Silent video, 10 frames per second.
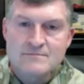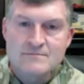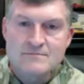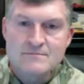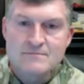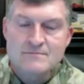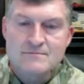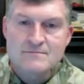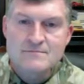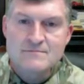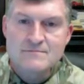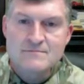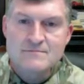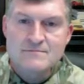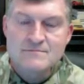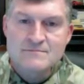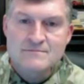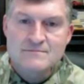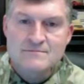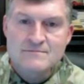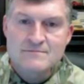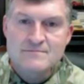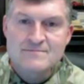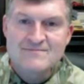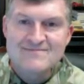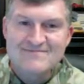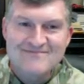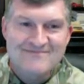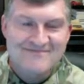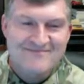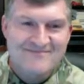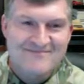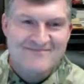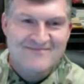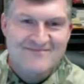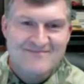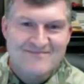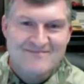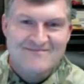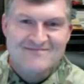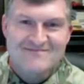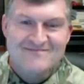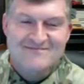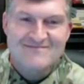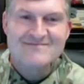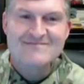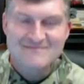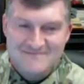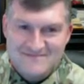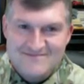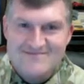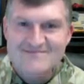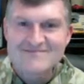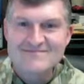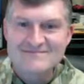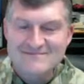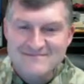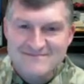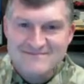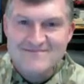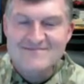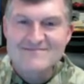This person isn't speaking.